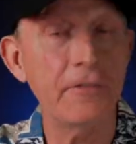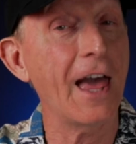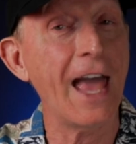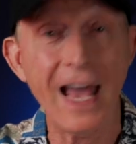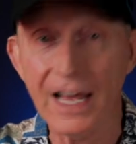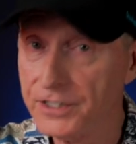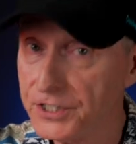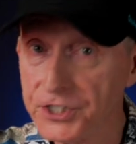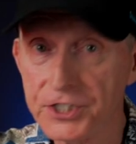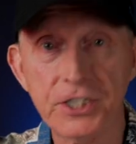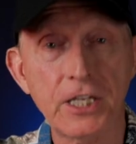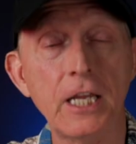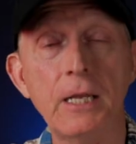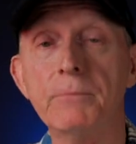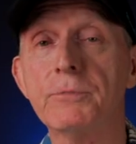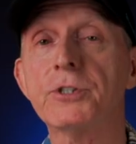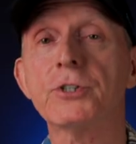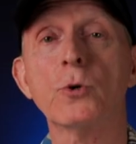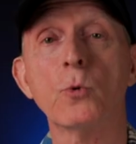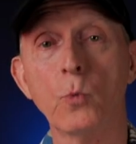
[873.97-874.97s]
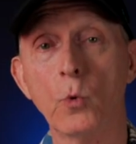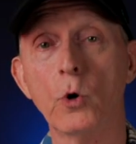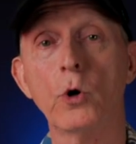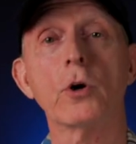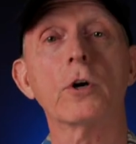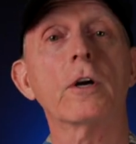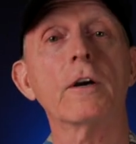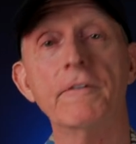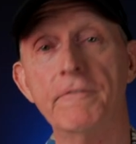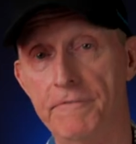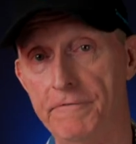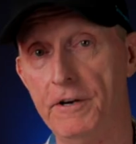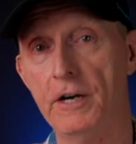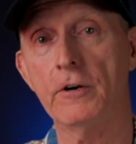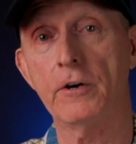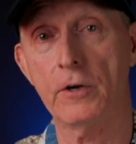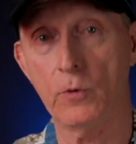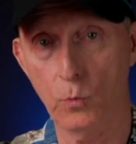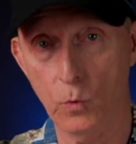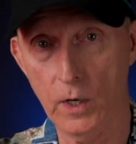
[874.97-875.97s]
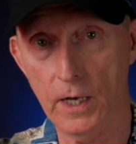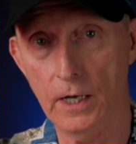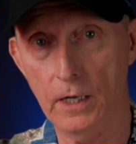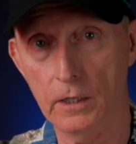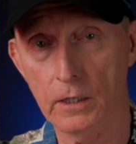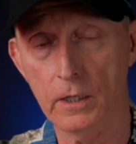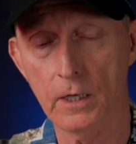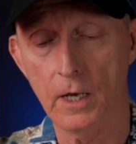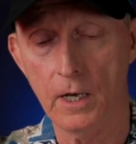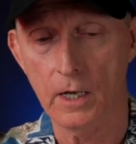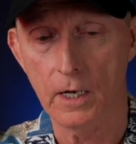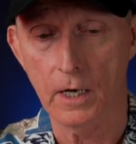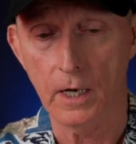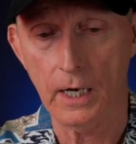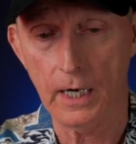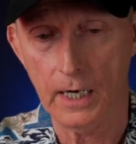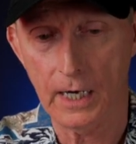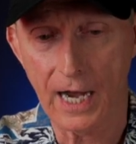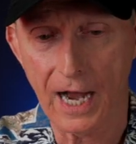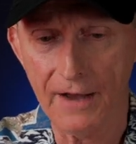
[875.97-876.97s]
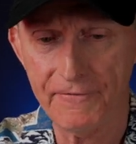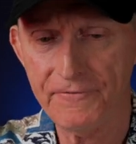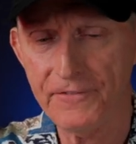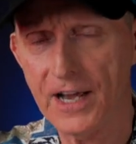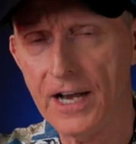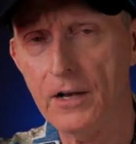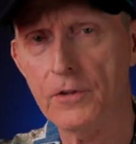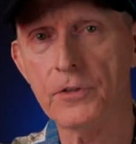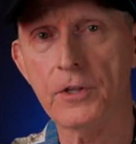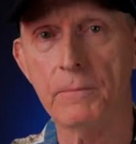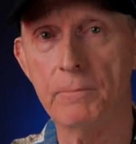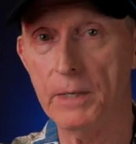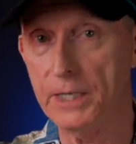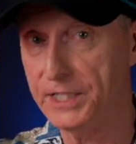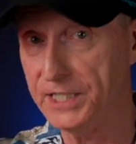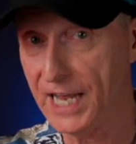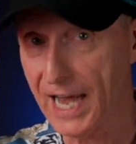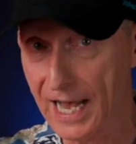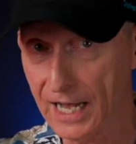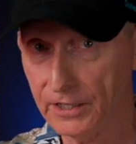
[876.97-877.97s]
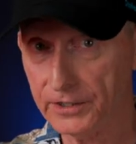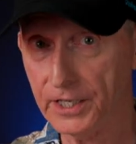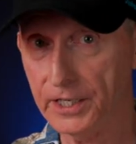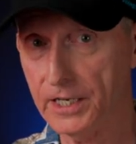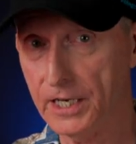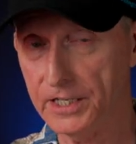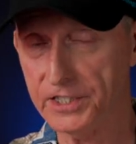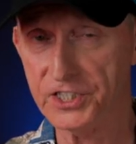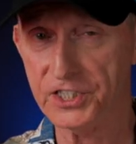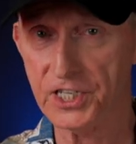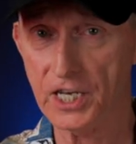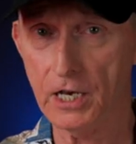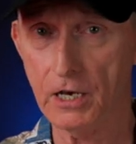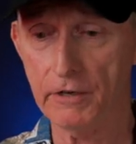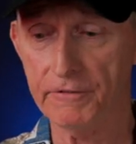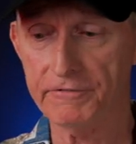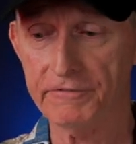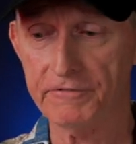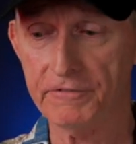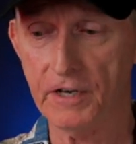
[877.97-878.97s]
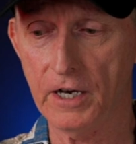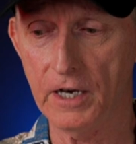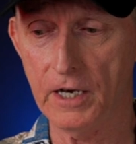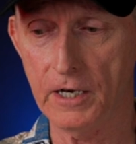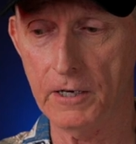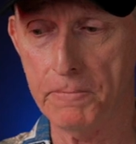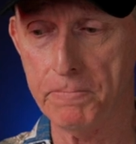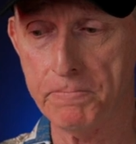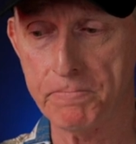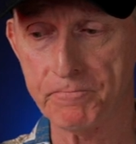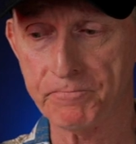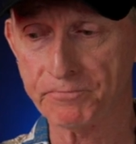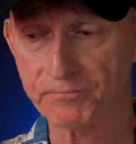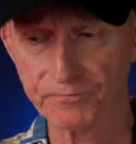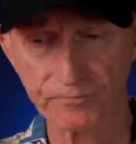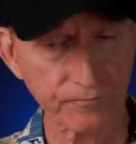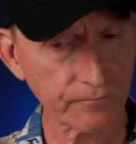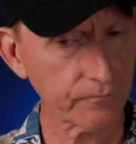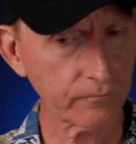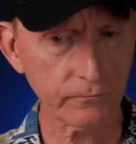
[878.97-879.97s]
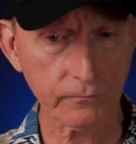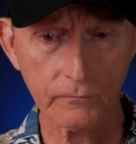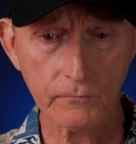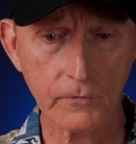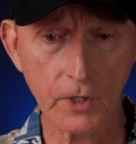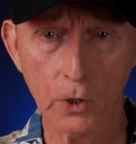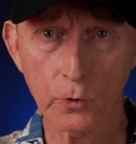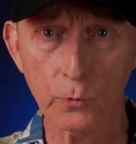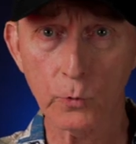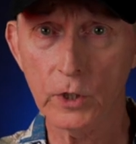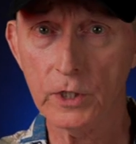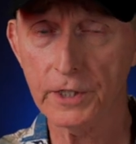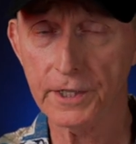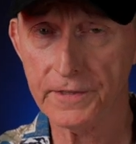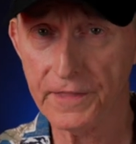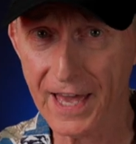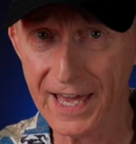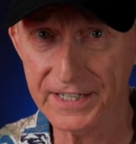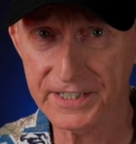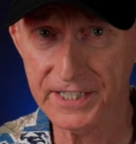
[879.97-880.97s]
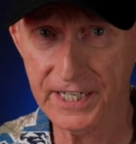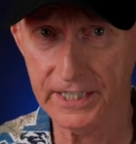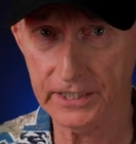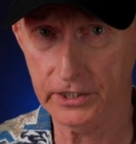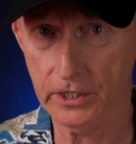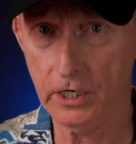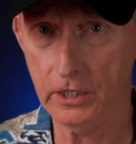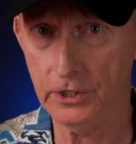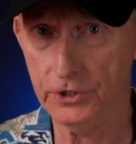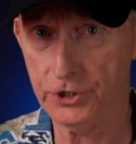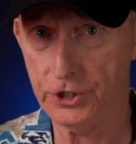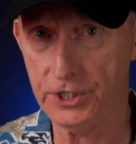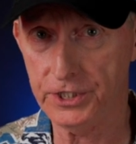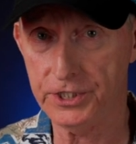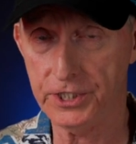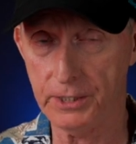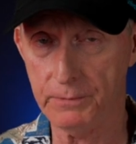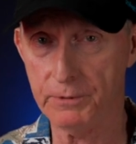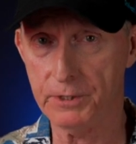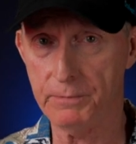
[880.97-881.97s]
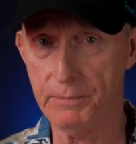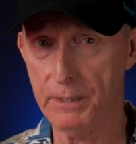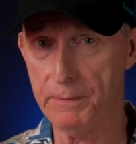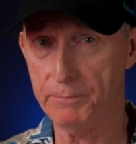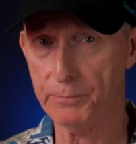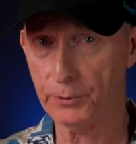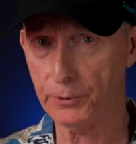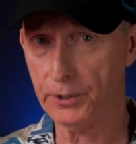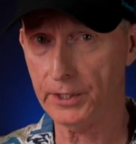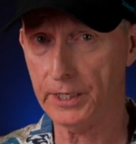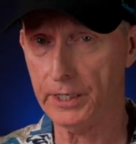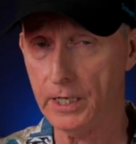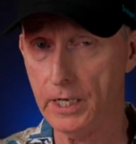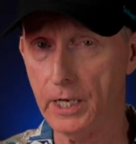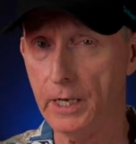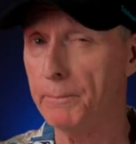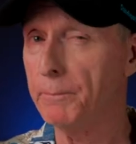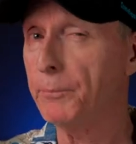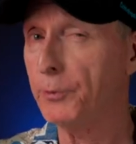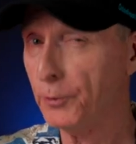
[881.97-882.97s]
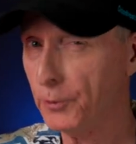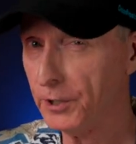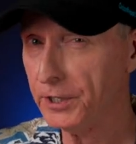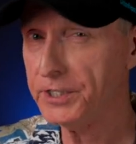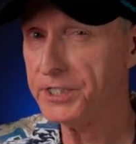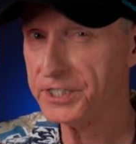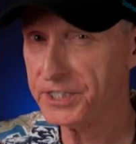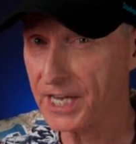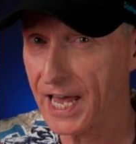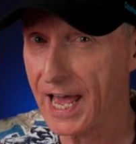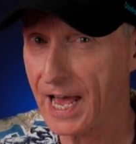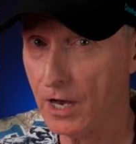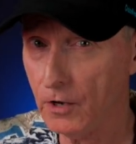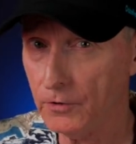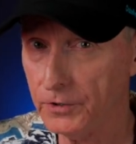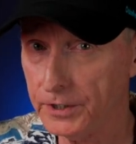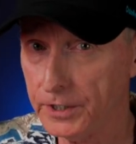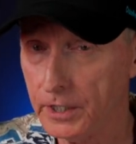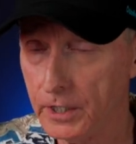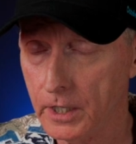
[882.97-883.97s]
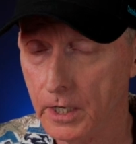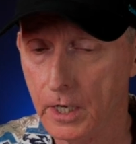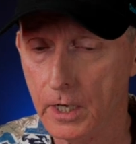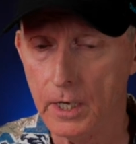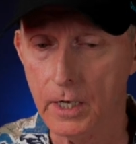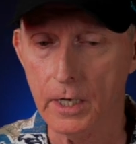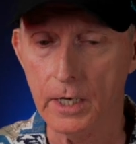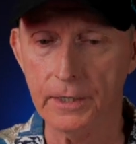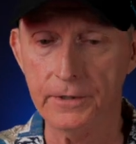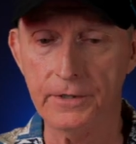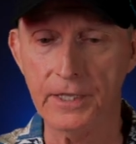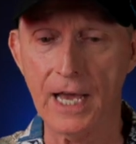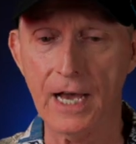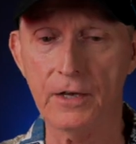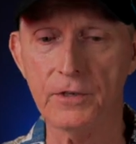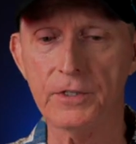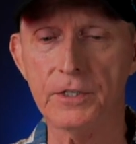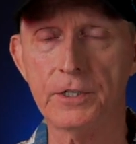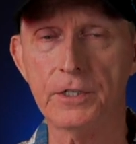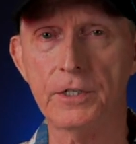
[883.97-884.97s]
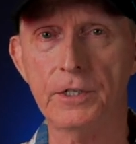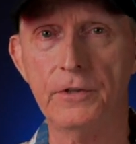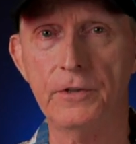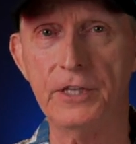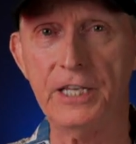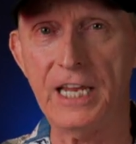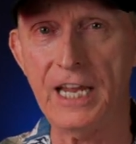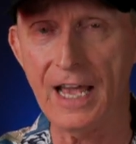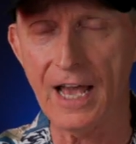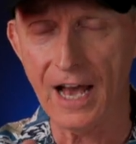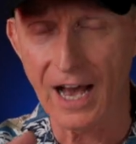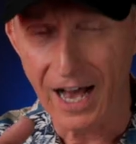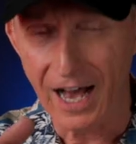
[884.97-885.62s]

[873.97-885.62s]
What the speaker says: that seems to work very well. I found the medallion itself really that technology seems to be pretty sound. Now, the